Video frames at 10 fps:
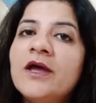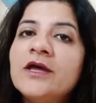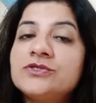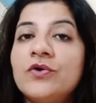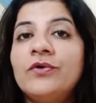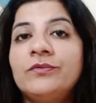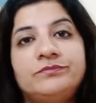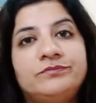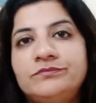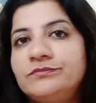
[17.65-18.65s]

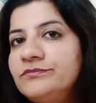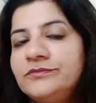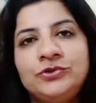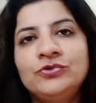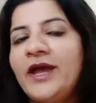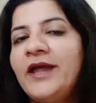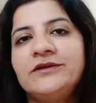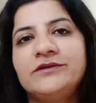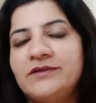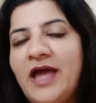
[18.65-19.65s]
So you
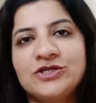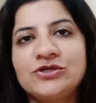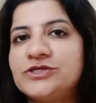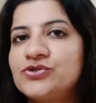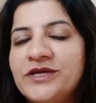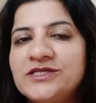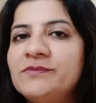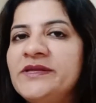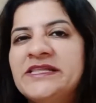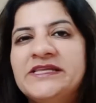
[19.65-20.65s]
can actually trust
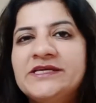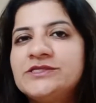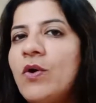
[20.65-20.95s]
me,